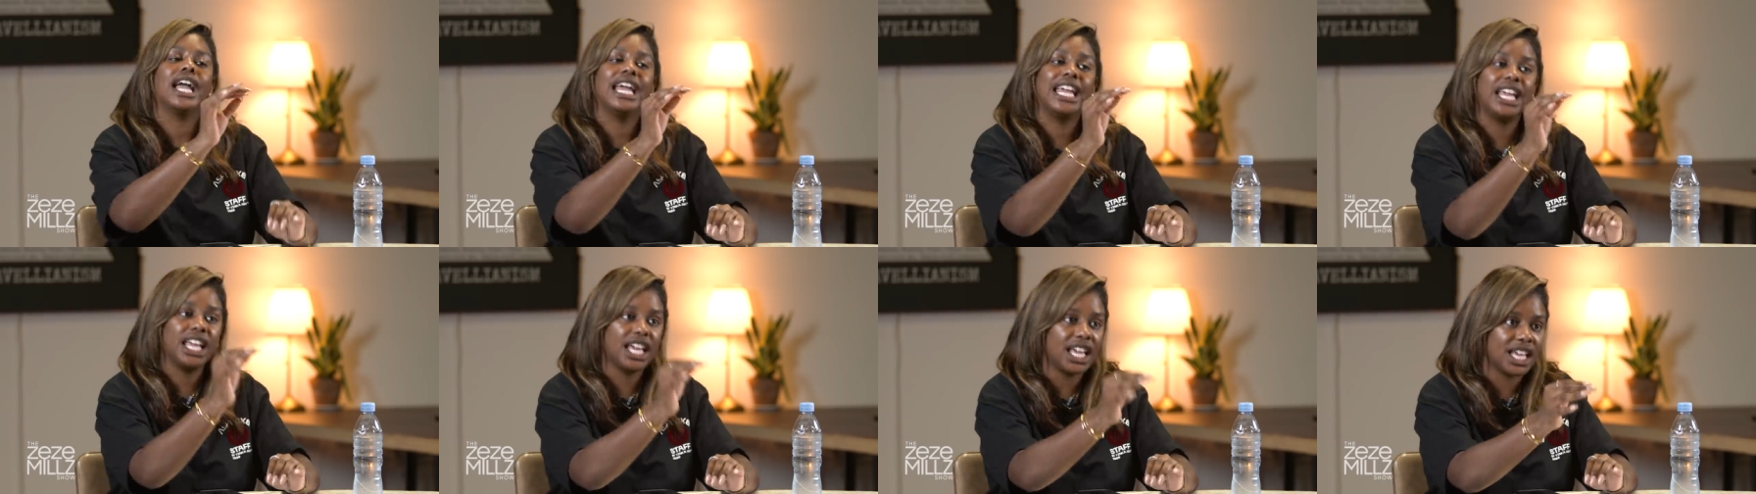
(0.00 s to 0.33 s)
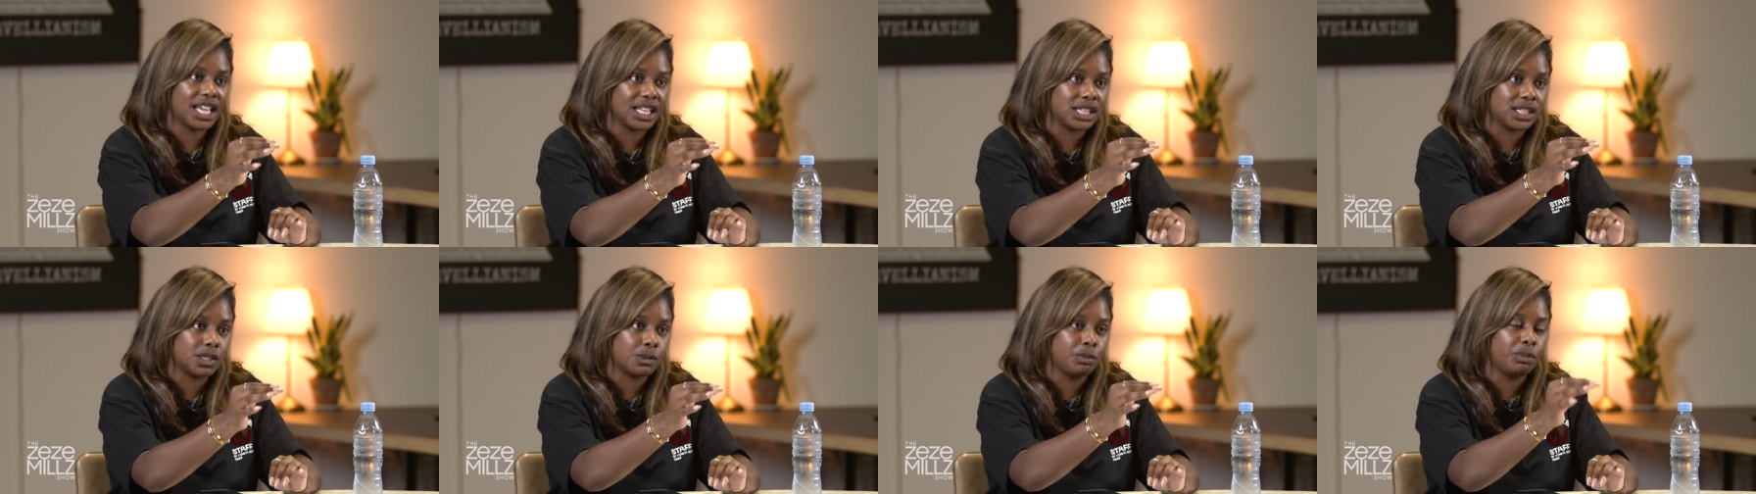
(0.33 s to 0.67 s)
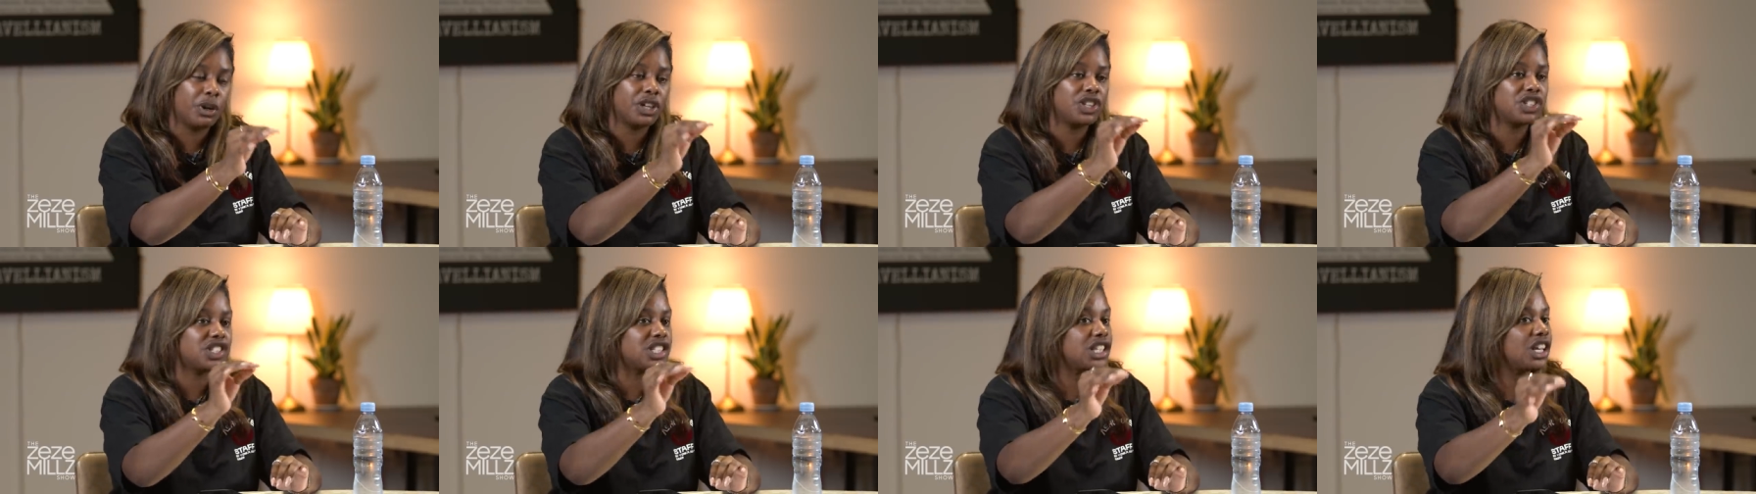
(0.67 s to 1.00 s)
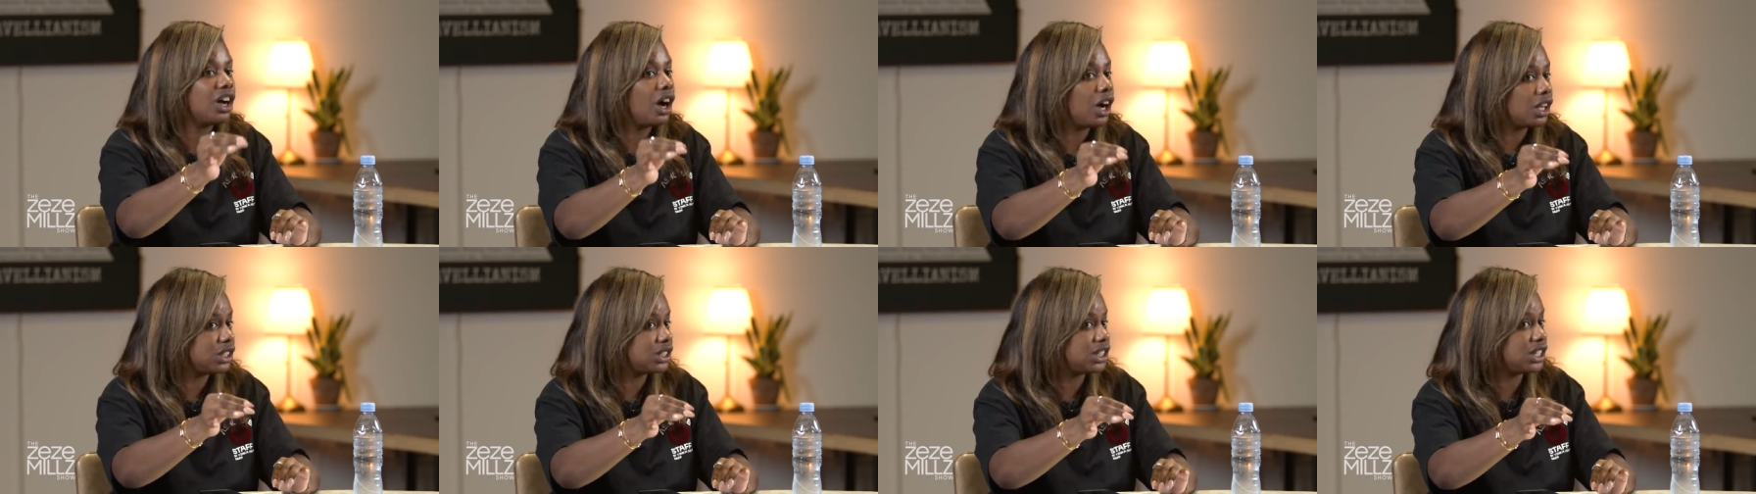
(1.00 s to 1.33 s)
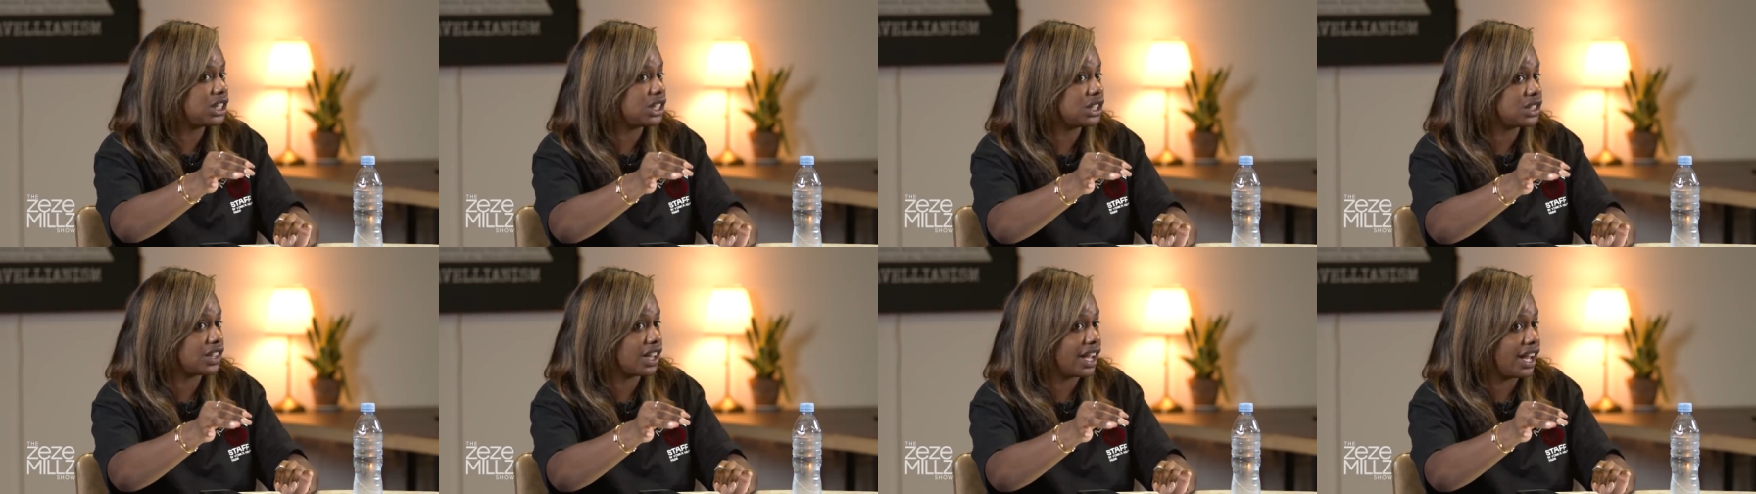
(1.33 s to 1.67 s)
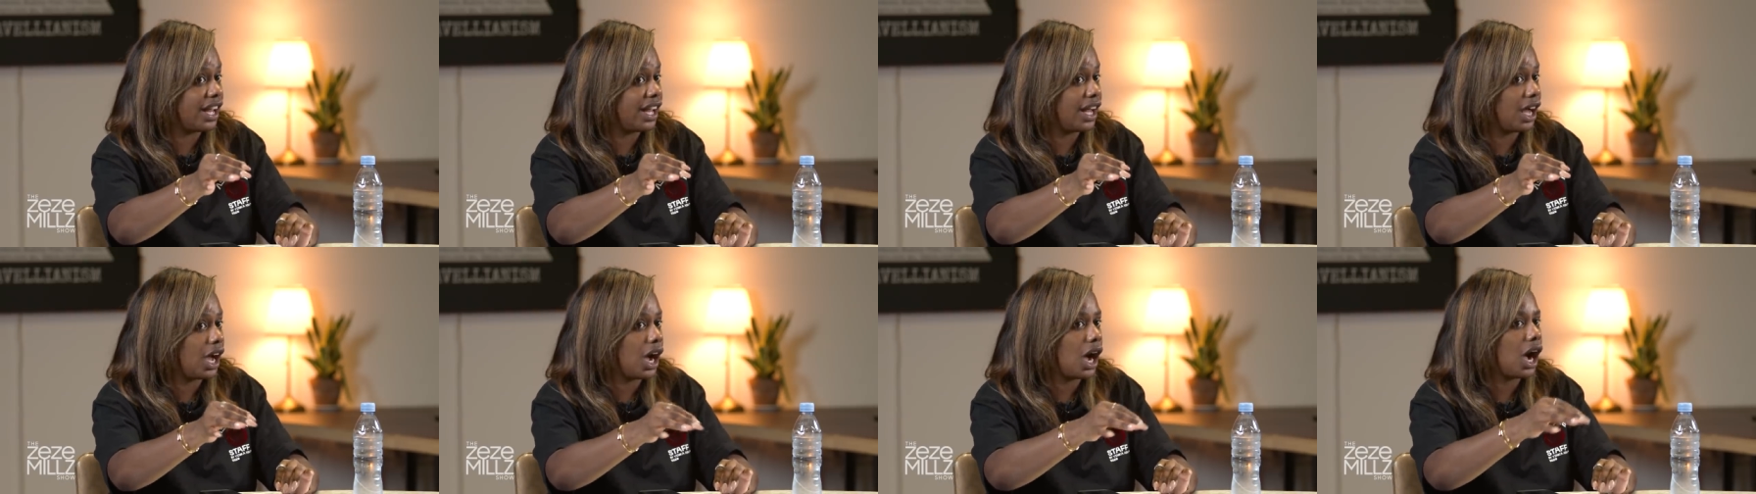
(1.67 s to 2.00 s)
It is, but you see aunties,
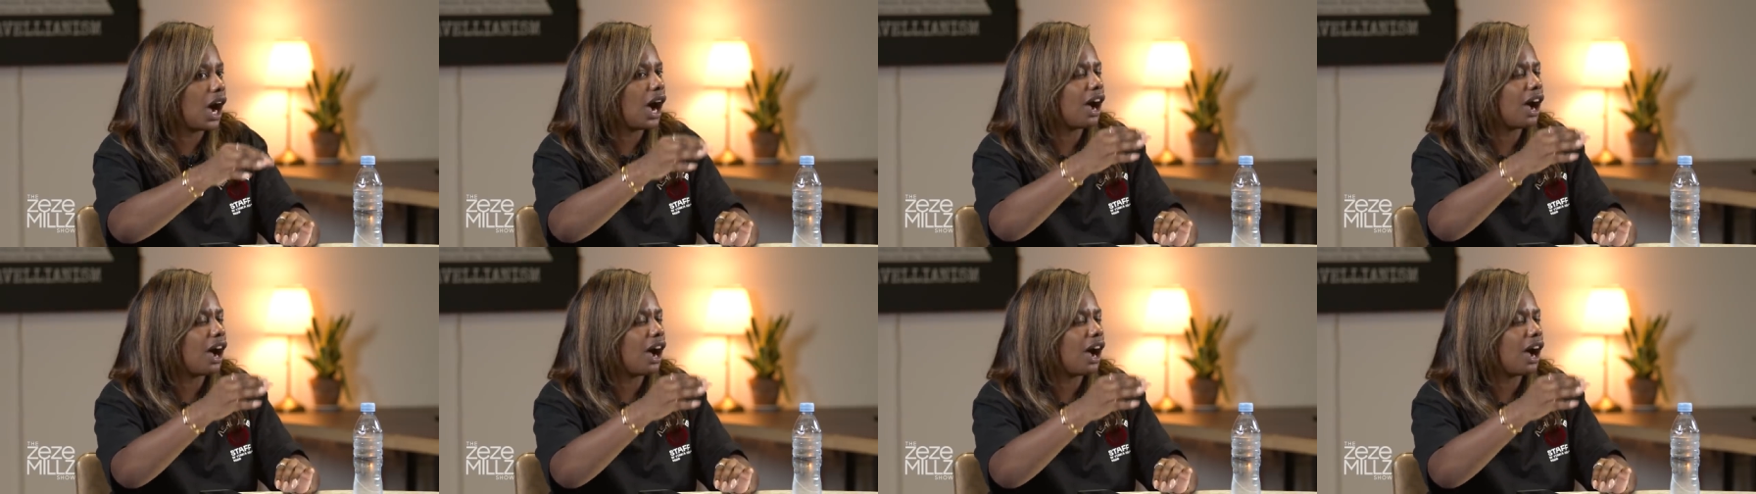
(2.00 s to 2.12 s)
yeah.